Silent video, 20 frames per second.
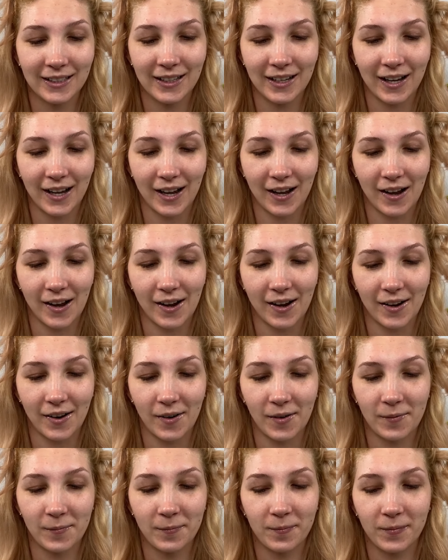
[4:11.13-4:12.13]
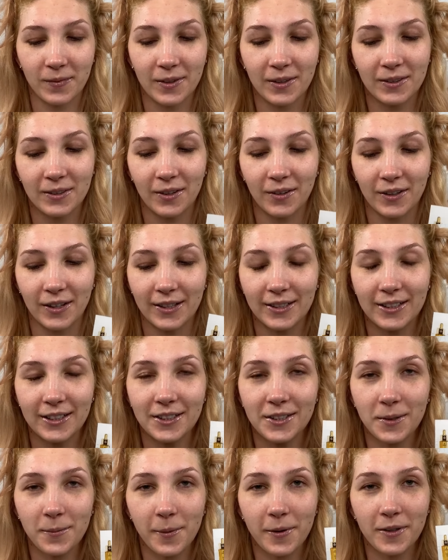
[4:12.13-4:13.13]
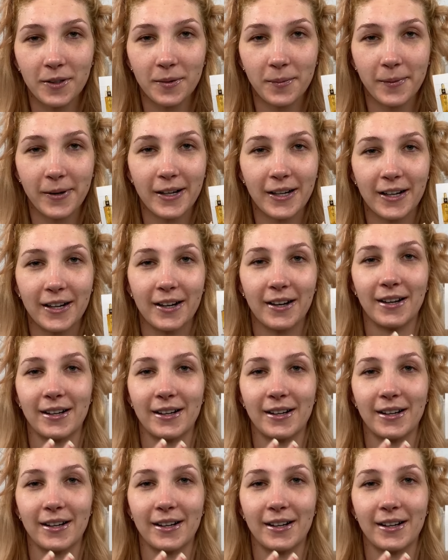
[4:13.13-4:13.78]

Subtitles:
So this is supposed to be